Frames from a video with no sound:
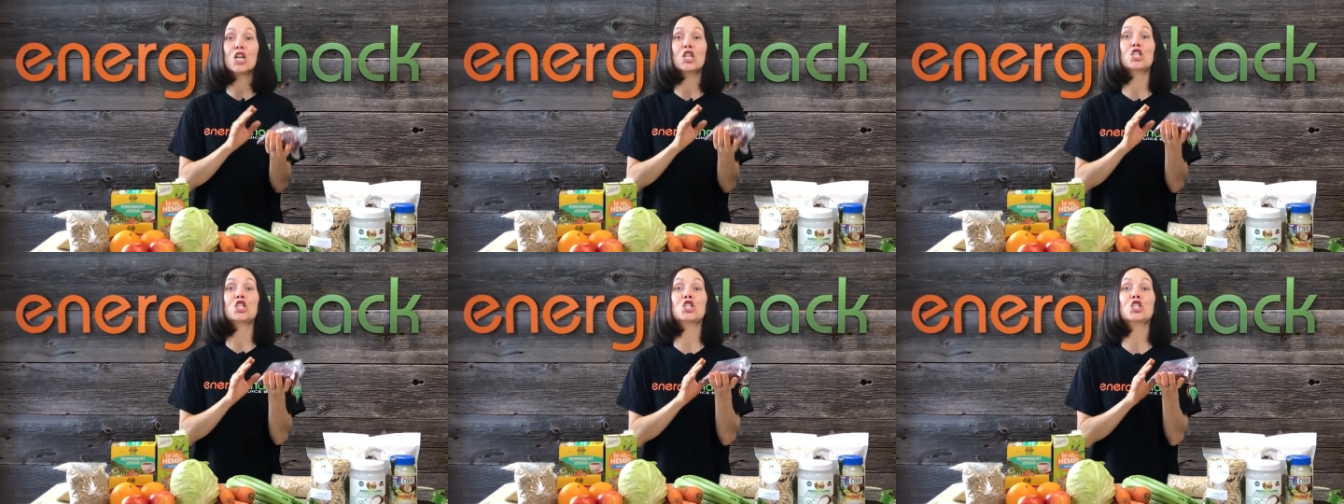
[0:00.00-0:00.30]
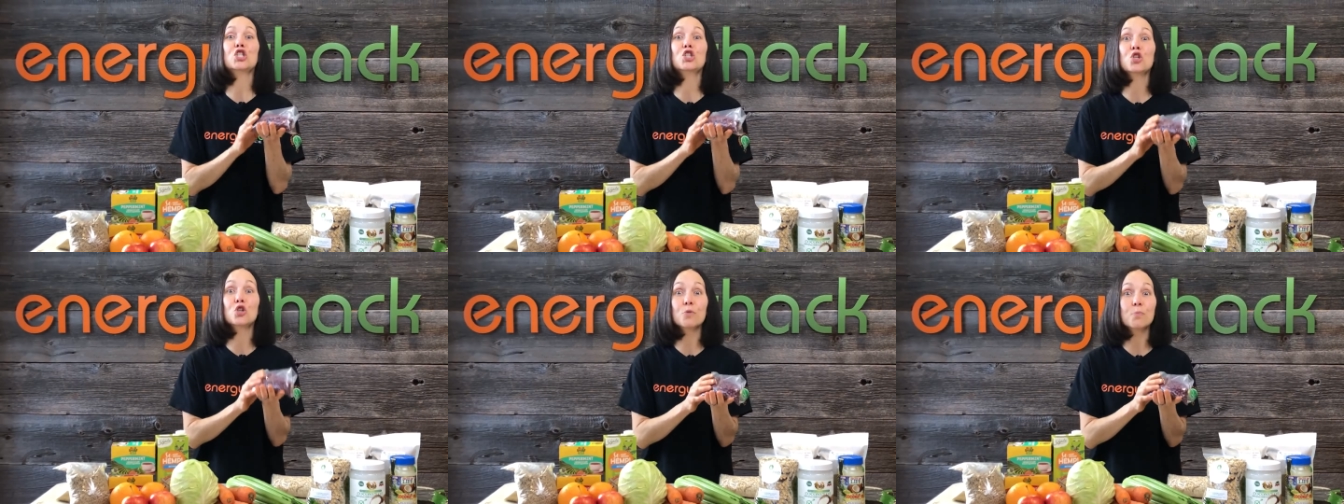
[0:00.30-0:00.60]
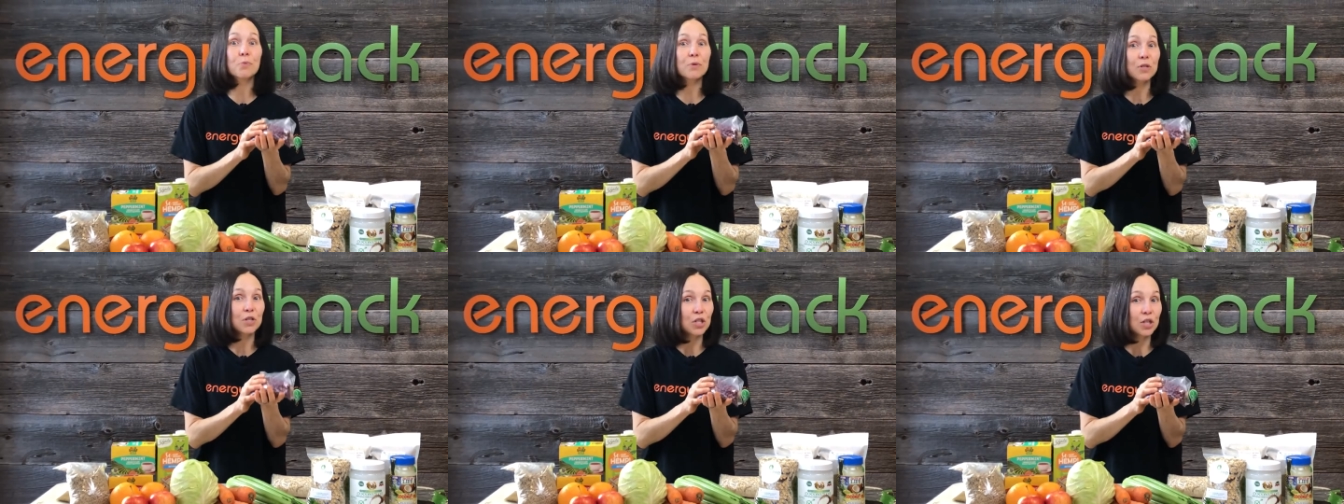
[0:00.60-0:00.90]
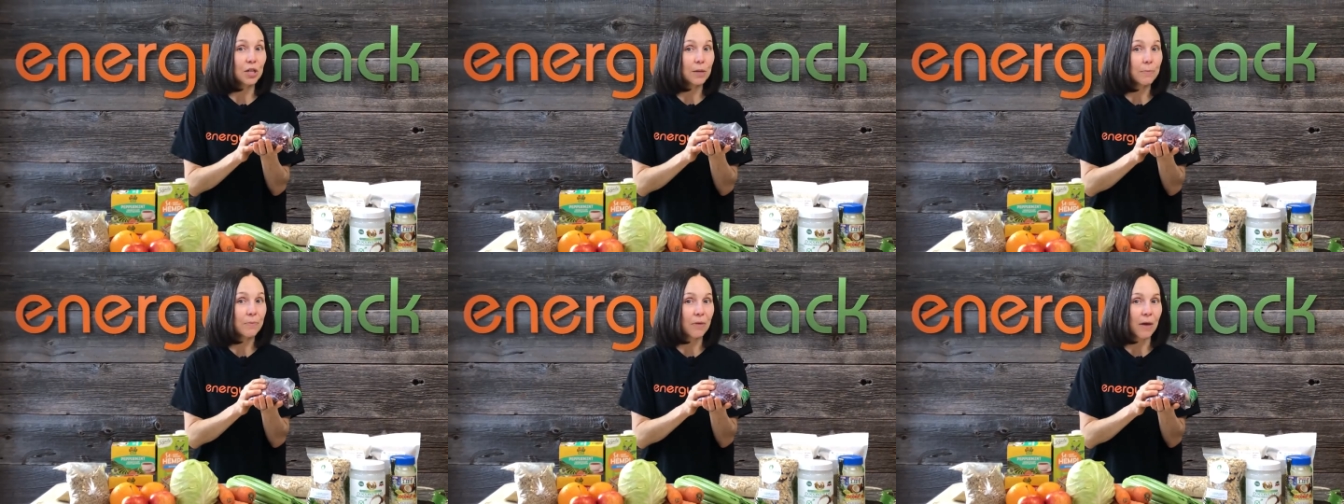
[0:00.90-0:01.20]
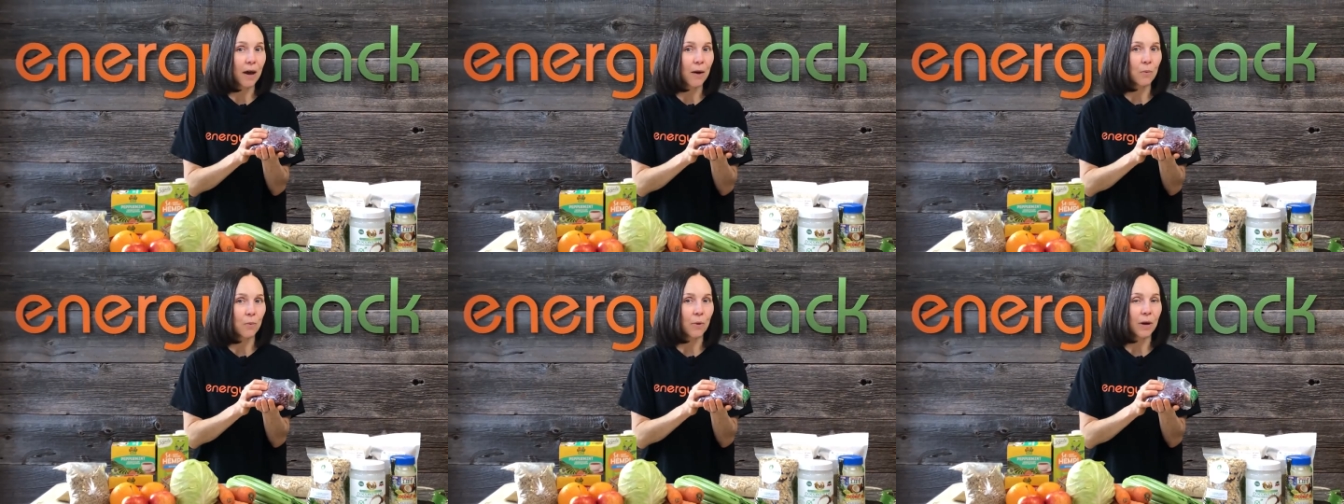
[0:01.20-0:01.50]
Super cheap
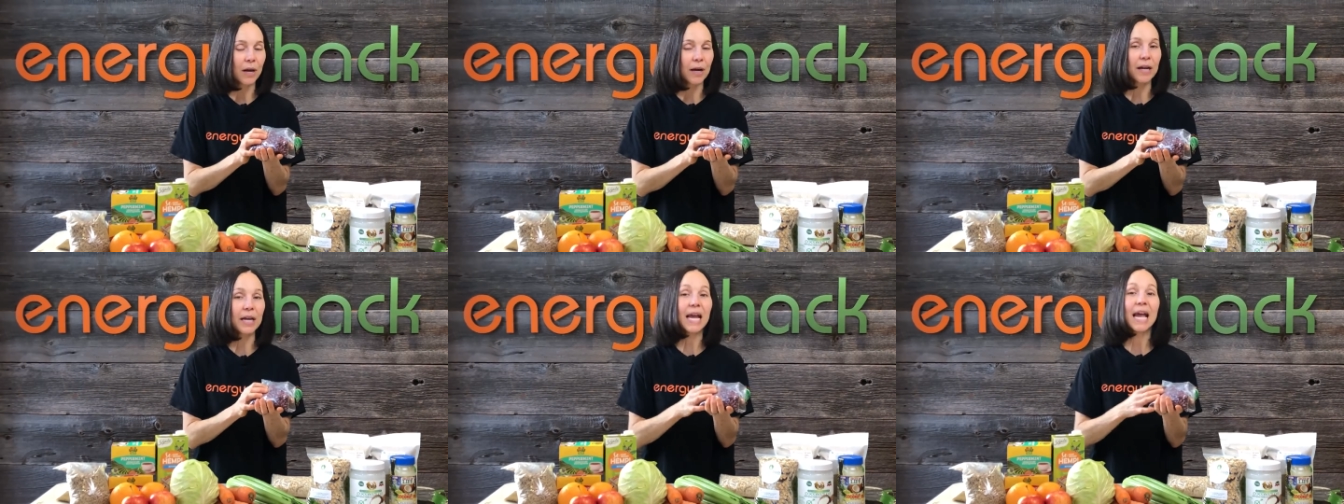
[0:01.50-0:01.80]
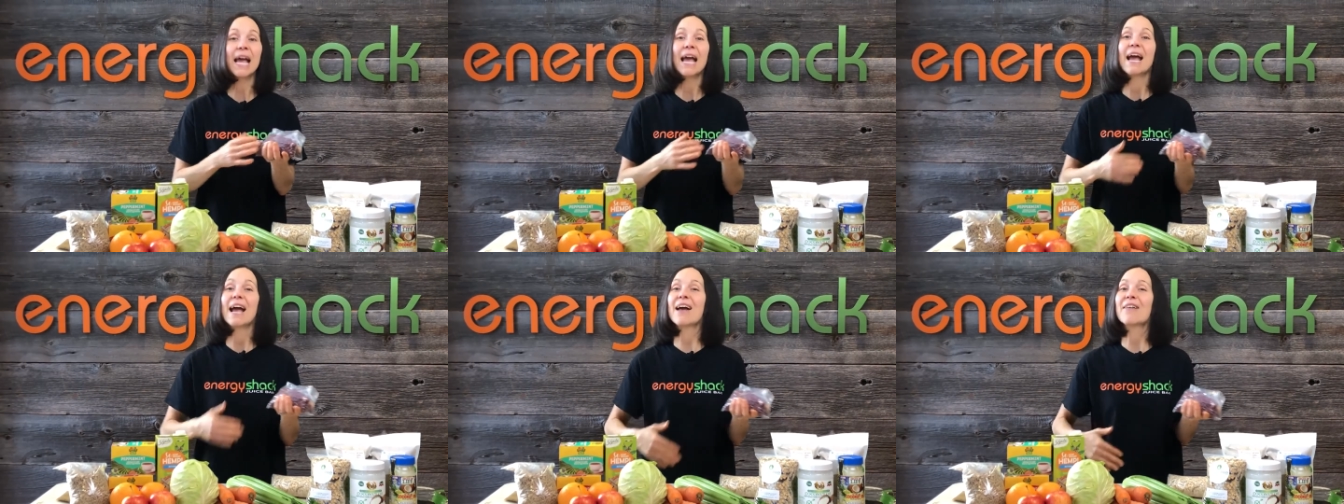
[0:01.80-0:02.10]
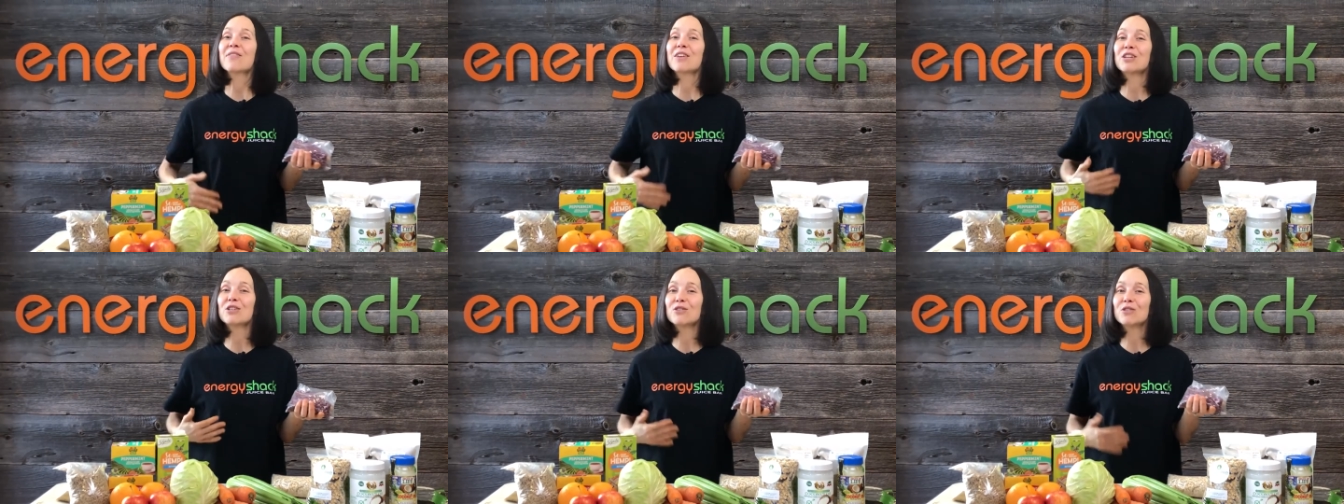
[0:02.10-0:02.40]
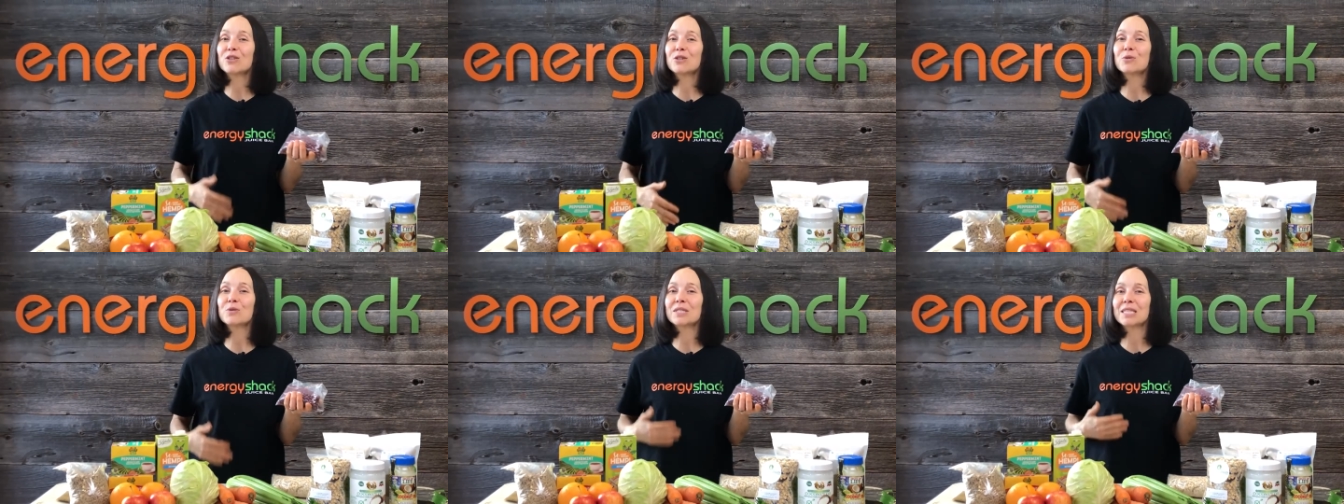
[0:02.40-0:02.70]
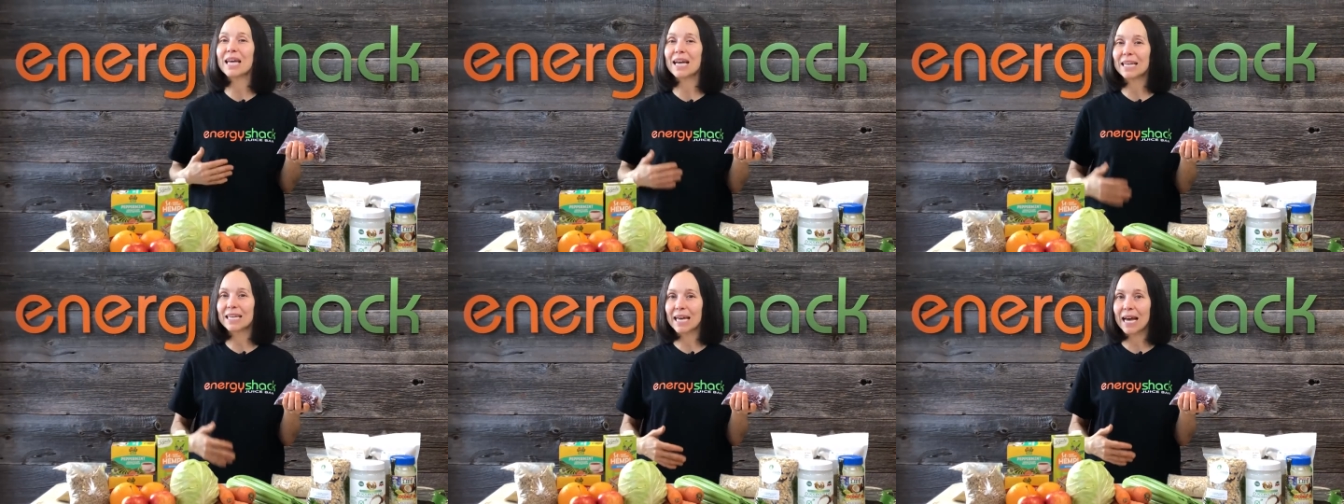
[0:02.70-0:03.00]
that way, and then you lose
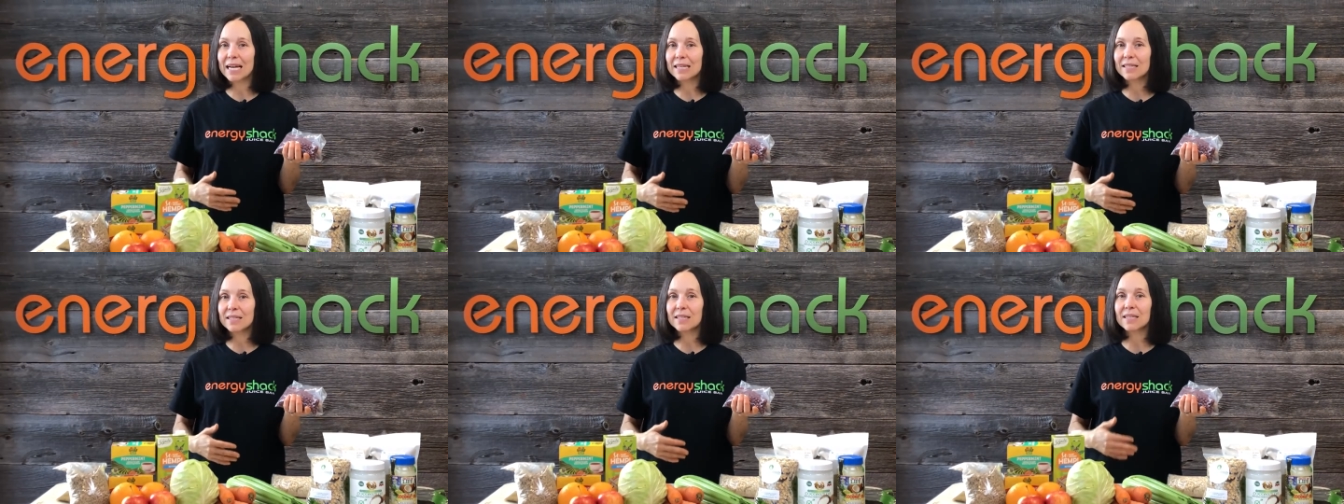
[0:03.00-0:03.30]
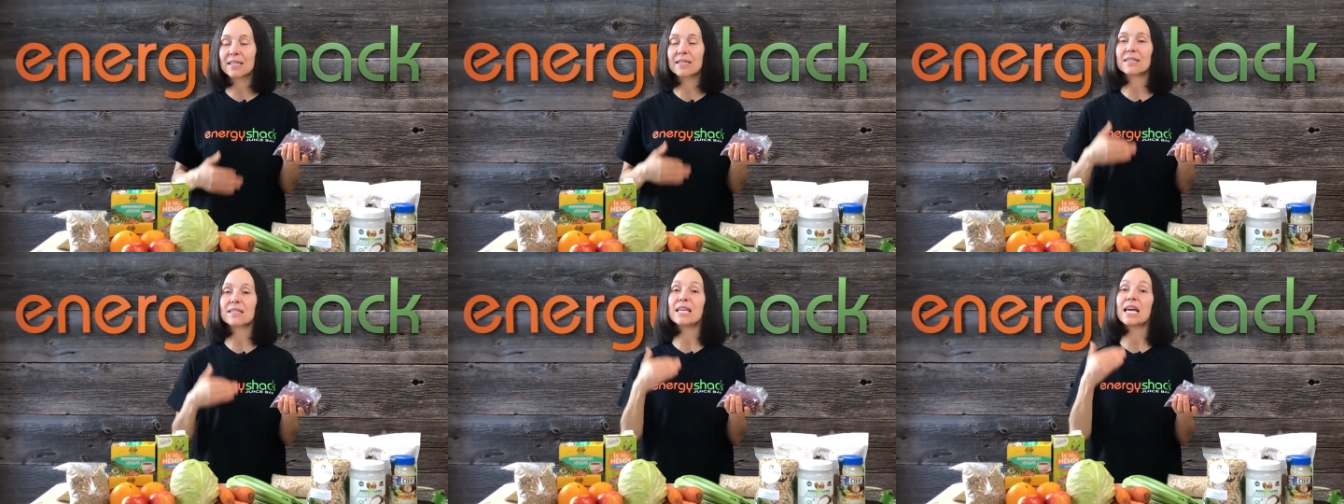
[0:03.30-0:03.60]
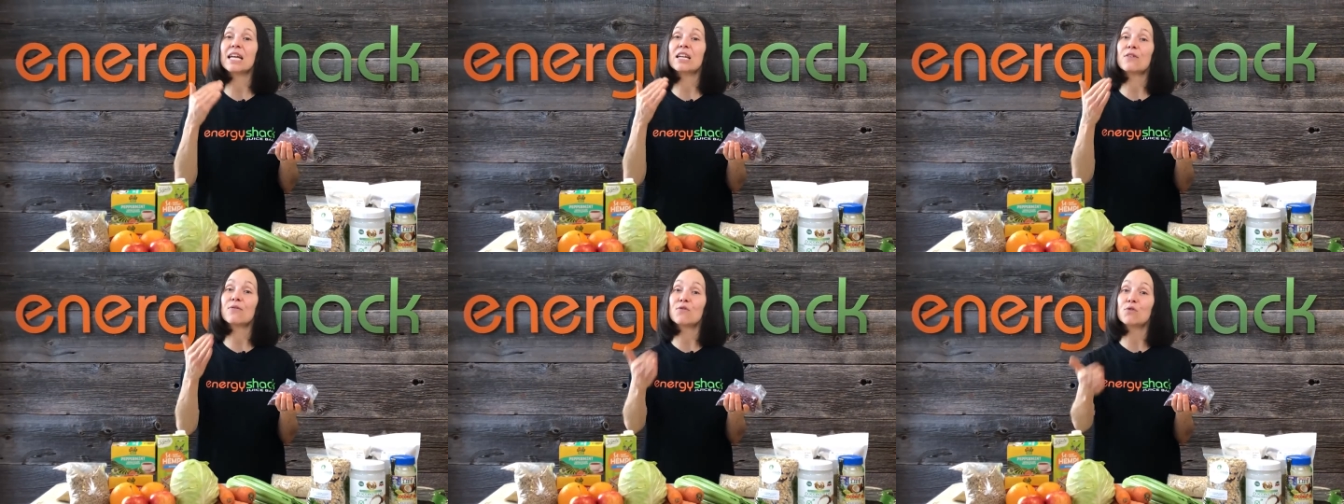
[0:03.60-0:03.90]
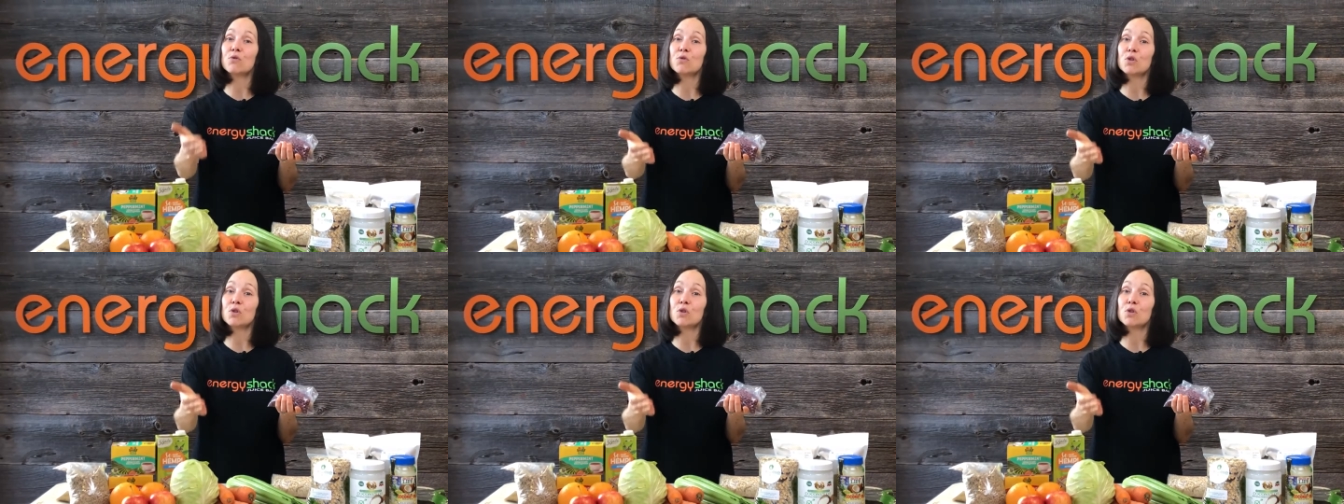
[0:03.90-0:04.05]
that gassiness. And if you